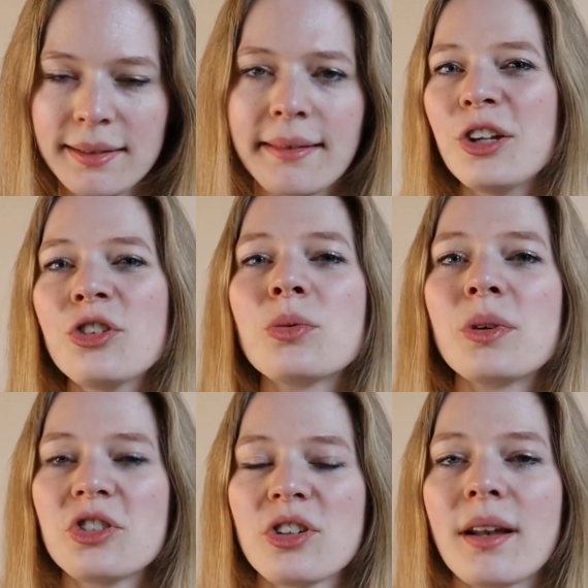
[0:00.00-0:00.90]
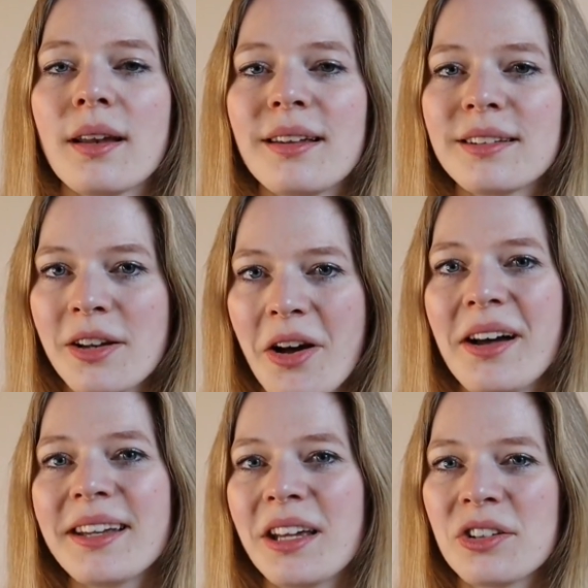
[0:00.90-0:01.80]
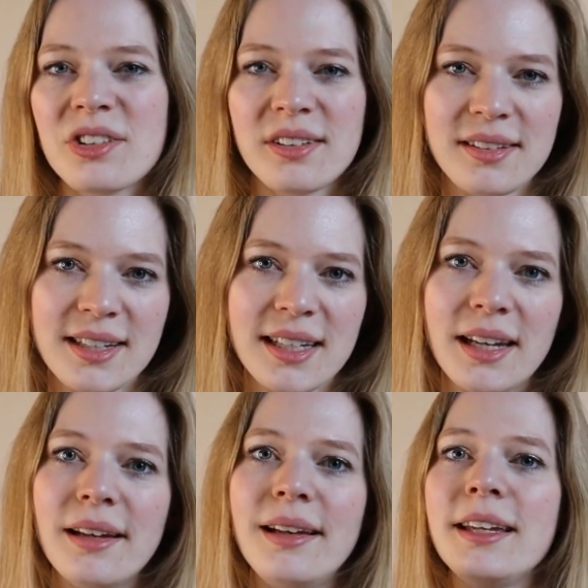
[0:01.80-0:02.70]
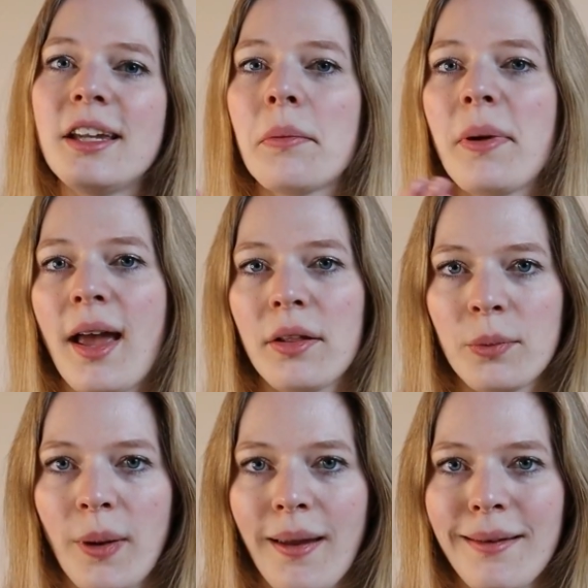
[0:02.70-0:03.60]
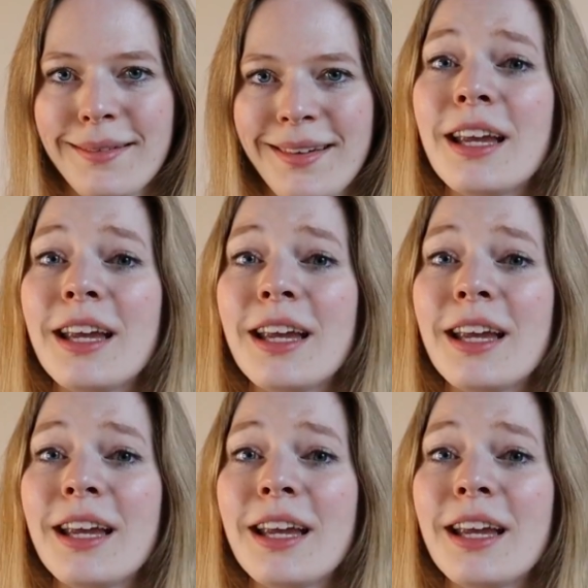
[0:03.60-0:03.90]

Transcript: Intuition is not interested in a linear pathway.